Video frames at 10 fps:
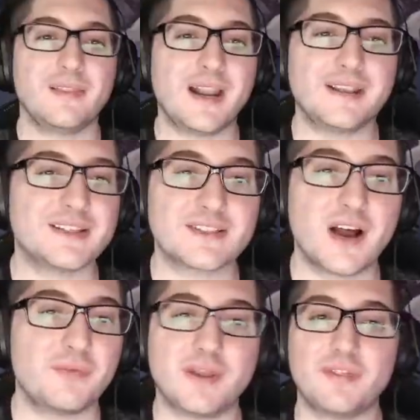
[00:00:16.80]
lighting this
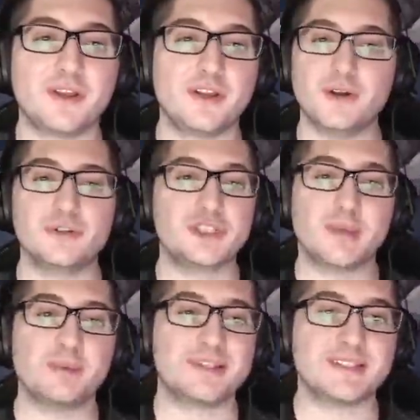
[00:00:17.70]
off, we have the ghost
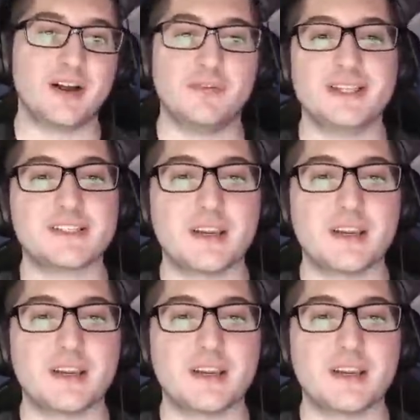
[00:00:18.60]
ship itself. It's going to